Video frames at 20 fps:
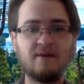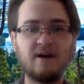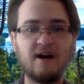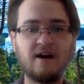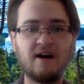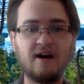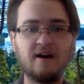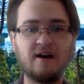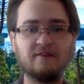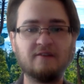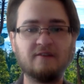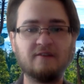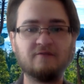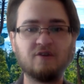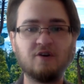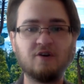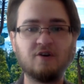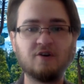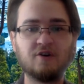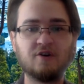out and for
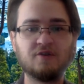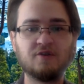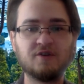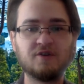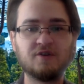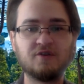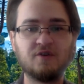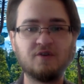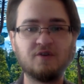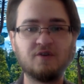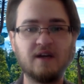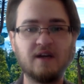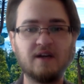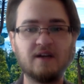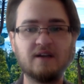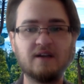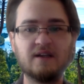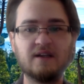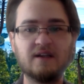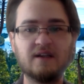all you're doing
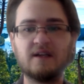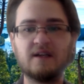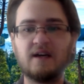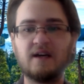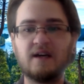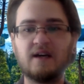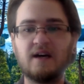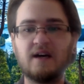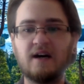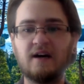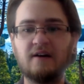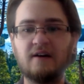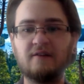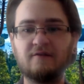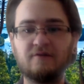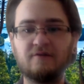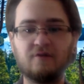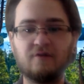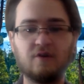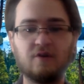
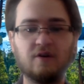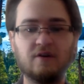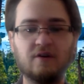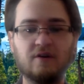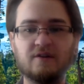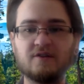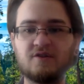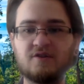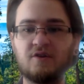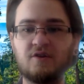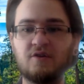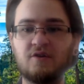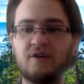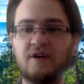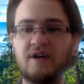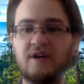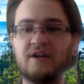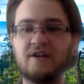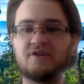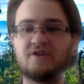for the
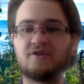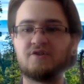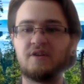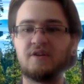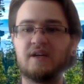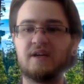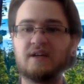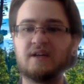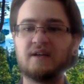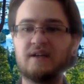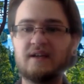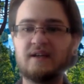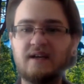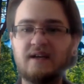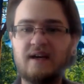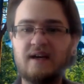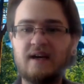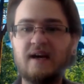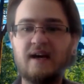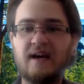solar industry
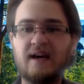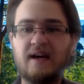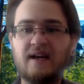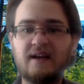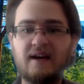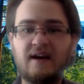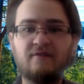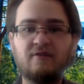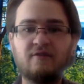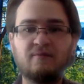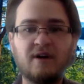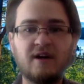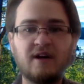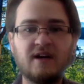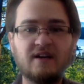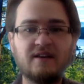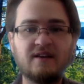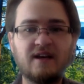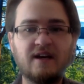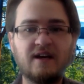and
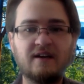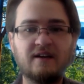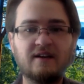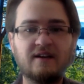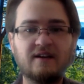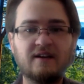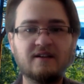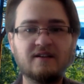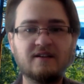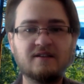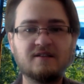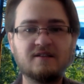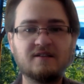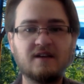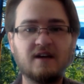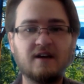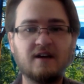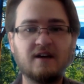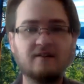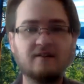everybody that is
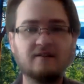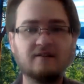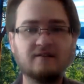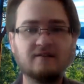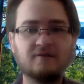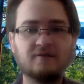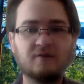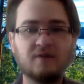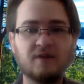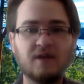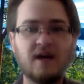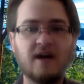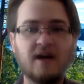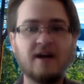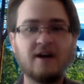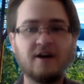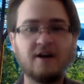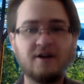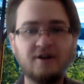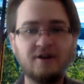
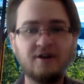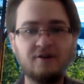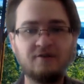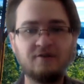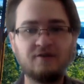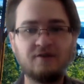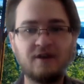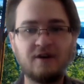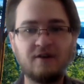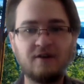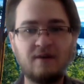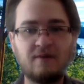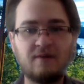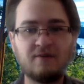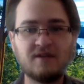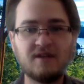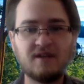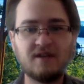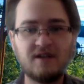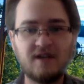relying on you for their
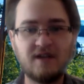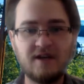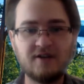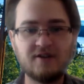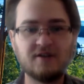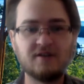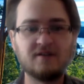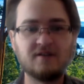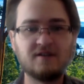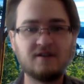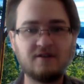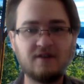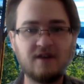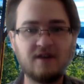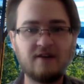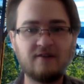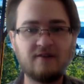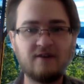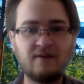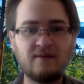representation. So
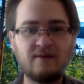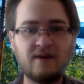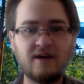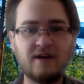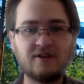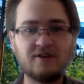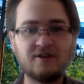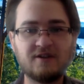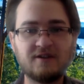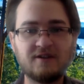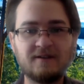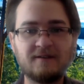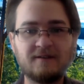thank you very much.